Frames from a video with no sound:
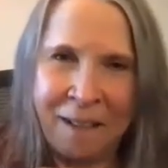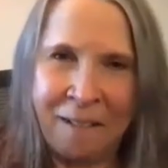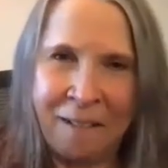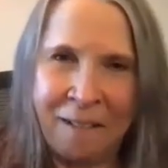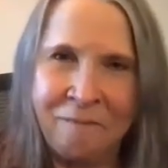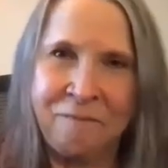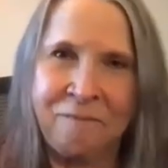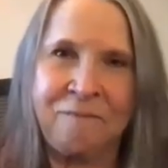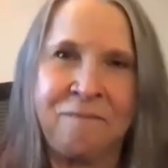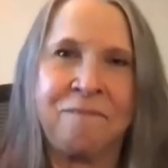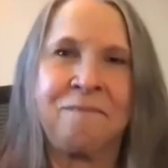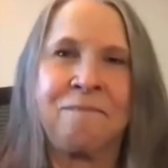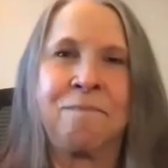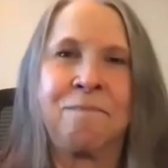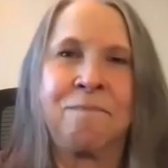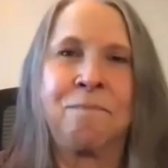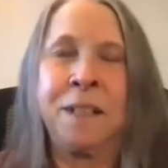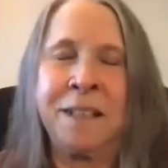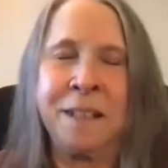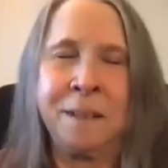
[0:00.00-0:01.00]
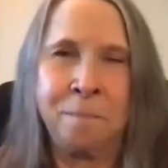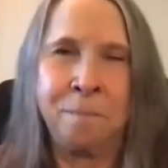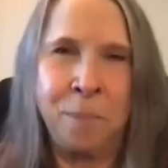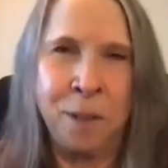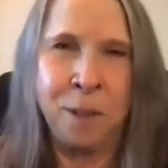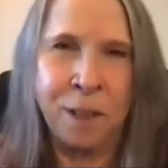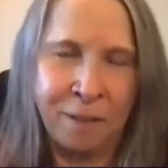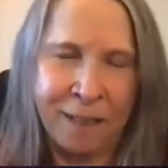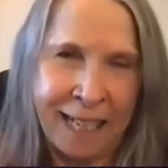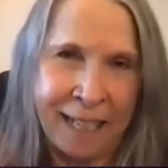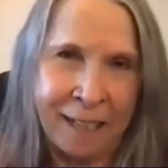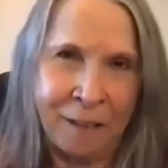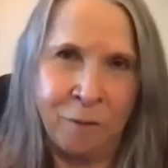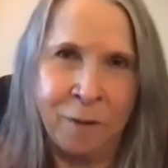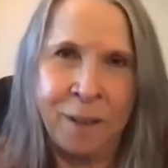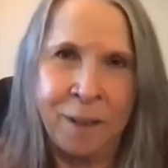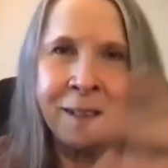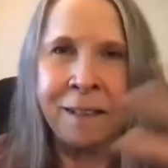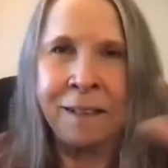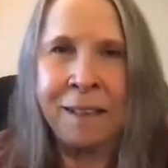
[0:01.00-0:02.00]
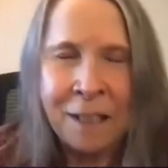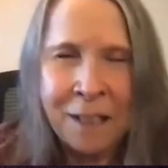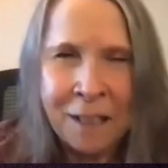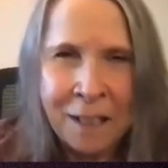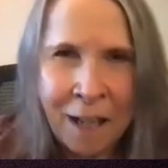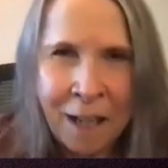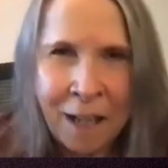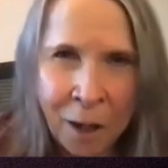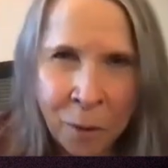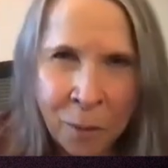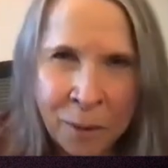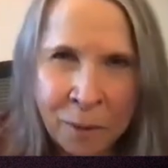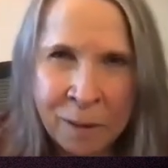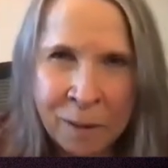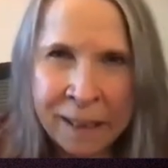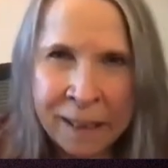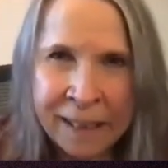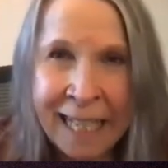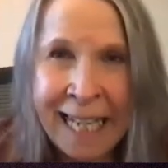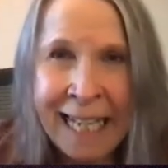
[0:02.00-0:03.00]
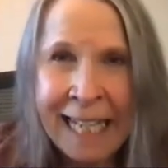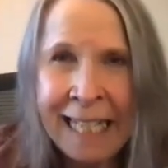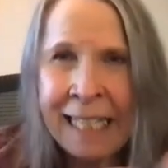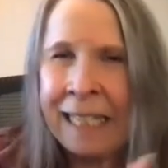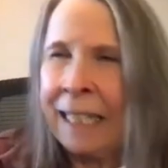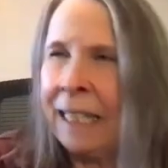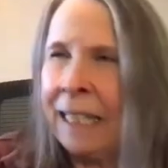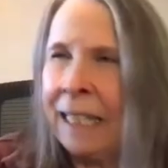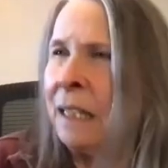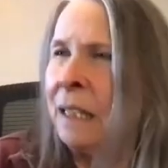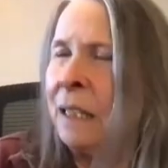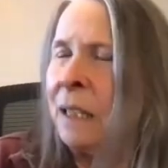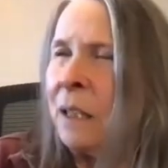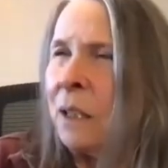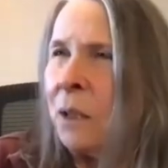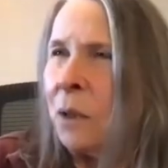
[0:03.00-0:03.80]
Of putting the book getting real. Are we relating?